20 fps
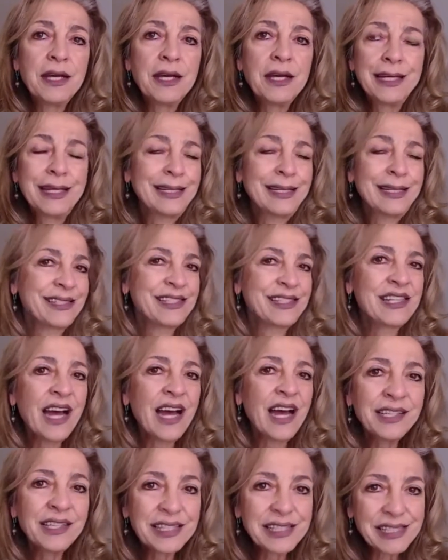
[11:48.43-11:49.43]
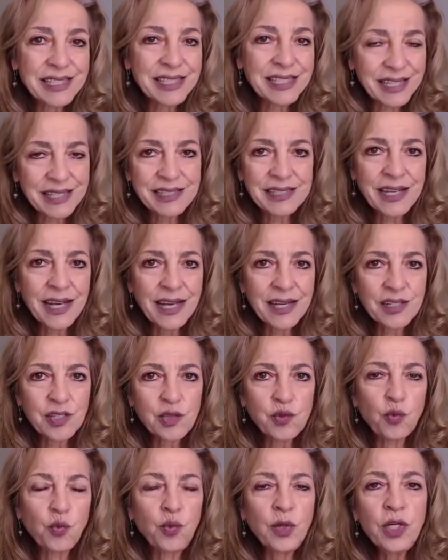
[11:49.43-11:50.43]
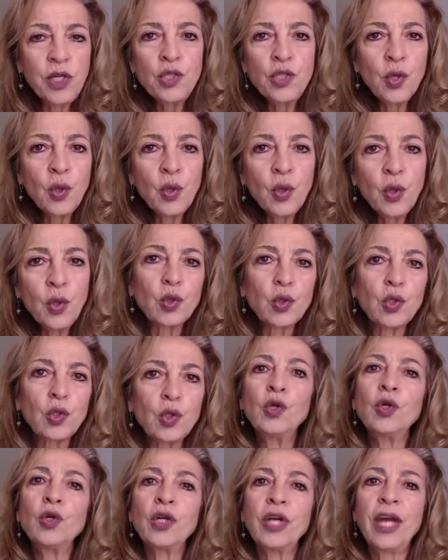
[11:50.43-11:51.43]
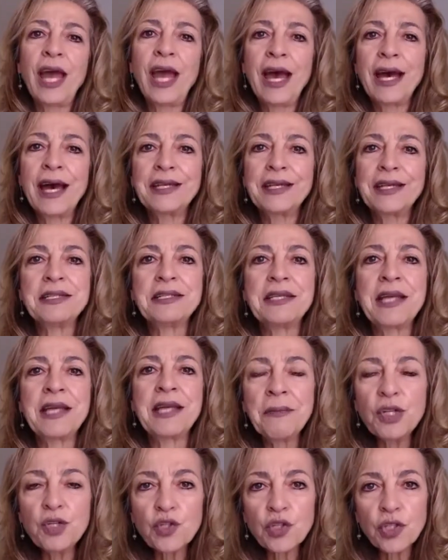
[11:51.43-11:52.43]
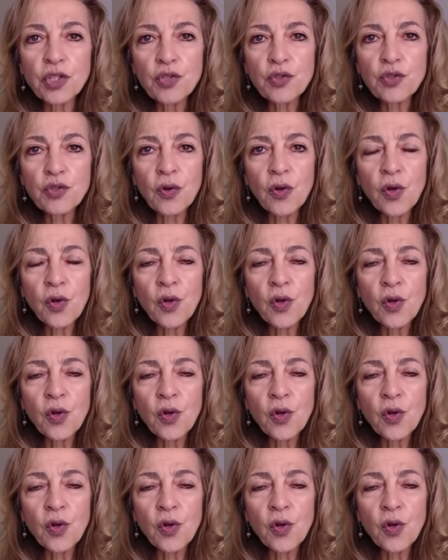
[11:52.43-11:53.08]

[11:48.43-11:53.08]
it's not a success, we don't look at damage control